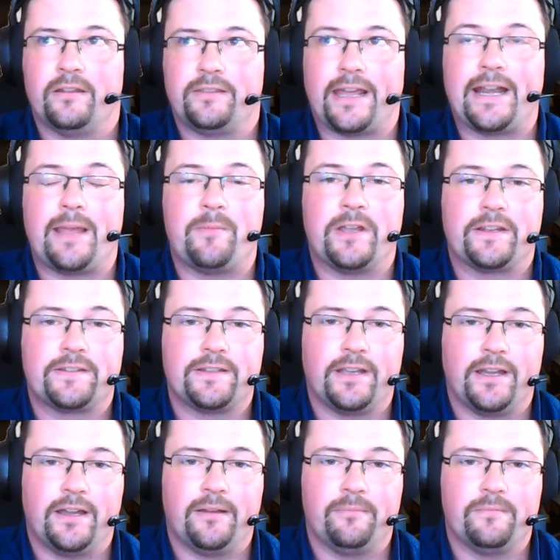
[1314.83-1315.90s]
dynamics
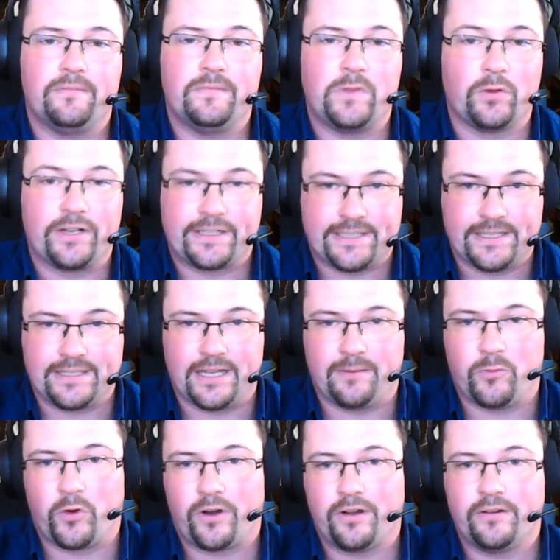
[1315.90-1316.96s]
don't exist
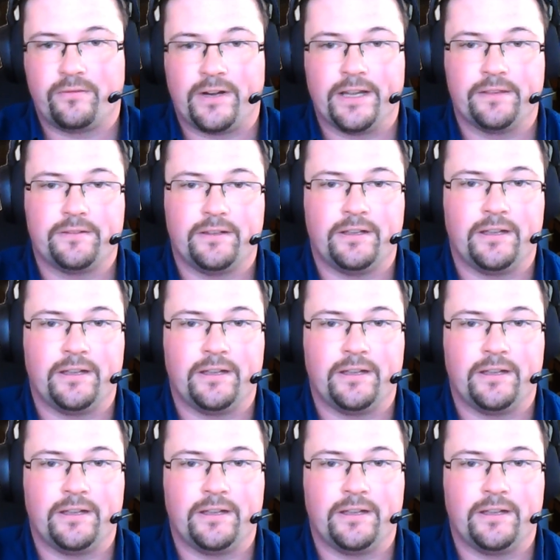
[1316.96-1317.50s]
anymore, right?